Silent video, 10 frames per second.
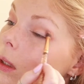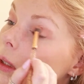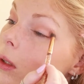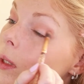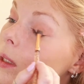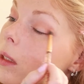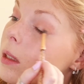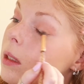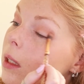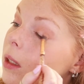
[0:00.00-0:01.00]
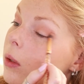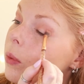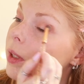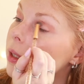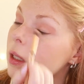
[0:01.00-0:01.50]
going to stick
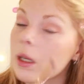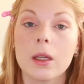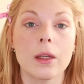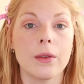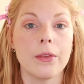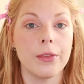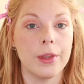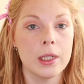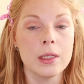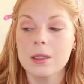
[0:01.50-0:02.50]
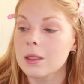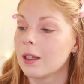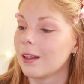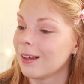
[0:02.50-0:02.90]
with this.